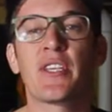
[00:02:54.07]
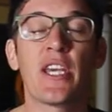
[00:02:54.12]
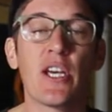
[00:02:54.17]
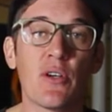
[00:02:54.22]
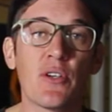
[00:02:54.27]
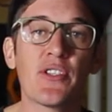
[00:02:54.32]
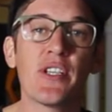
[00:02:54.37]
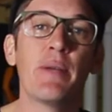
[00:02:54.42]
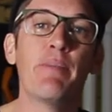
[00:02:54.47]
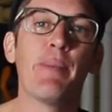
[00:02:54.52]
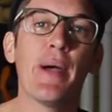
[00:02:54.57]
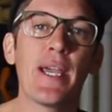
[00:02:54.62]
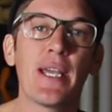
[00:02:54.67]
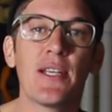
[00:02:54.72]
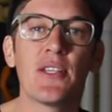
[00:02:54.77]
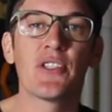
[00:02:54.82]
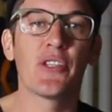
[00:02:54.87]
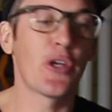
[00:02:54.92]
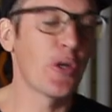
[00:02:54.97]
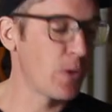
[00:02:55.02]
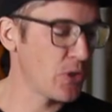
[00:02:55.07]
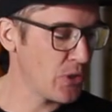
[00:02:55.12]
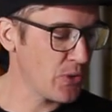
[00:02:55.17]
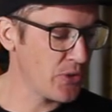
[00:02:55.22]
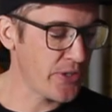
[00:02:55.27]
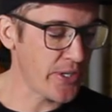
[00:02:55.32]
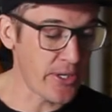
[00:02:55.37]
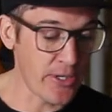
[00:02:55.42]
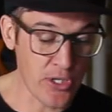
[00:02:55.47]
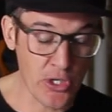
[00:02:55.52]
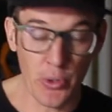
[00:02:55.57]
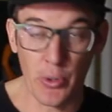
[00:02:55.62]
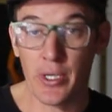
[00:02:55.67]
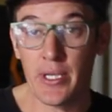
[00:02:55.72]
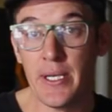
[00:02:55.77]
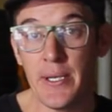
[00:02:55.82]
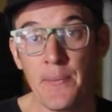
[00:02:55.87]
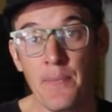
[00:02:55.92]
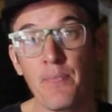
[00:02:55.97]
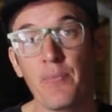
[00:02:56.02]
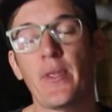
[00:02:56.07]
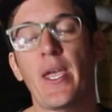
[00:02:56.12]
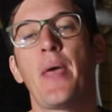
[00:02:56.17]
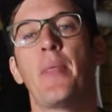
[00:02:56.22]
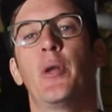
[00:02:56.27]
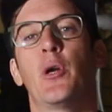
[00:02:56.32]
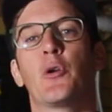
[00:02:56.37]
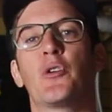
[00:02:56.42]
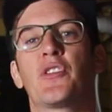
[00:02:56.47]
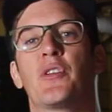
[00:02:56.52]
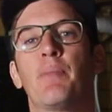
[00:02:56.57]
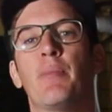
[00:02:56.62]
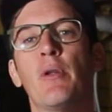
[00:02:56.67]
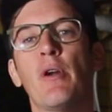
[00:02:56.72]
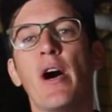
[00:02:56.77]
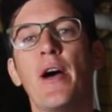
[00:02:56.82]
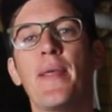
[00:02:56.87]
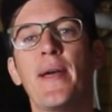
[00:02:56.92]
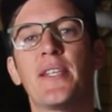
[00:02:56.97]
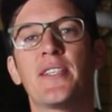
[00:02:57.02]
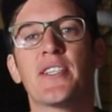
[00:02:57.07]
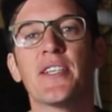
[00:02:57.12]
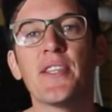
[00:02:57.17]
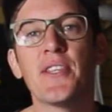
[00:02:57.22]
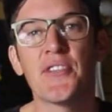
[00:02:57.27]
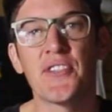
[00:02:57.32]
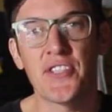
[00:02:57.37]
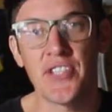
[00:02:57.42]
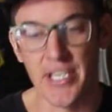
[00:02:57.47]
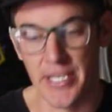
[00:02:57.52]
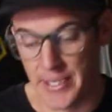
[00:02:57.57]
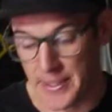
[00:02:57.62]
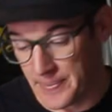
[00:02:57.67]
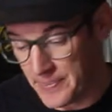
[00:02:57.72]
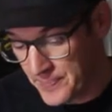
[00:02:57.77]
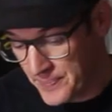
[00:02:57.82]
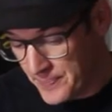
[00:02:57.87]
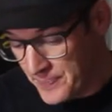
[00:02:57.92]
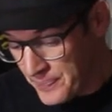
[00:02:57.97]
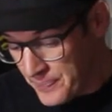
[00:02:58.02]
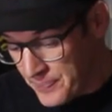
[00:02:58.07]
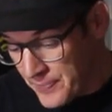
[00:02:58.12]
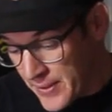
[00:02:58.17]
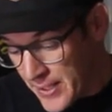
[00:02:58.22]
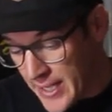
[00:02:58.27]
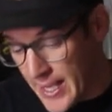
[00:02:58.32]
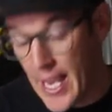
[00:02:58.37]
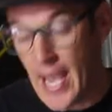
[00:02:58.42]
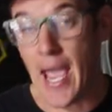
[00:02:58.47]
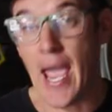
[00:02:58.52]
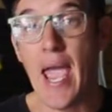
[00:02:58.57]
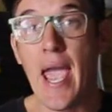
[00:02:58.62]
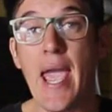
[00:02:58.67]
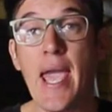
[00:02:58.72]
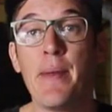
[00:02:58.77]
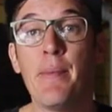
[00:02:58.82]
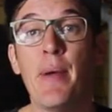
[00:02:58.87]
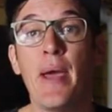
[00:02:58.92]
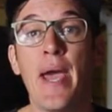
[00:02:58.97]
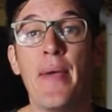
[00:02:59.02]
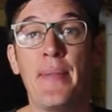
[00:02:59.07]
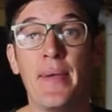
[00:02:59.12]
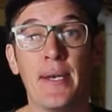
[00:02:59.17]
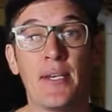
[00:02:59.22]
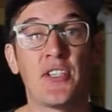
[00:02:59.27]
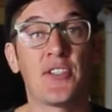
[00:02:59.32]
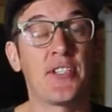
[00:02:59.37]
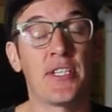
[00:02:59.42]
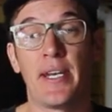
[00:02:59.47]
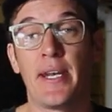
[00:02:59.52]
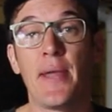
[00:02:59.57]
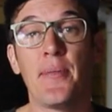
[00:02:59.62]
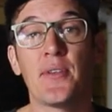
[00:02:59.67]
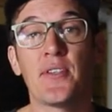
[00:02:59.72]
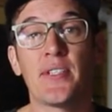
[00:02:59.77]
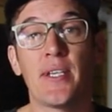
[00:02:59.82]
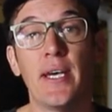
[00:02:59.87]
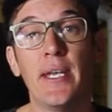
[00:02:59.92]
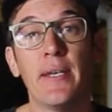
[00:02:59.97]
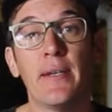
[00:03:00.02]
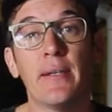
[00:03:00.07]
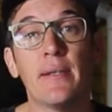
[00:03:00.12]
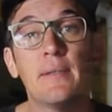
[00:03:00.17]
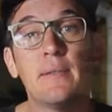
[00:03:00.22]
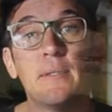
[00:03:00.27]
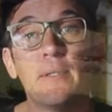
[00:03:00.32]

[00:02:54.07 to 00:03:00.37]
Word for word: kerosene, baking soda, which you'll see shortly, and then I'll just apply that to the skin and, and then just sit it out in the sun.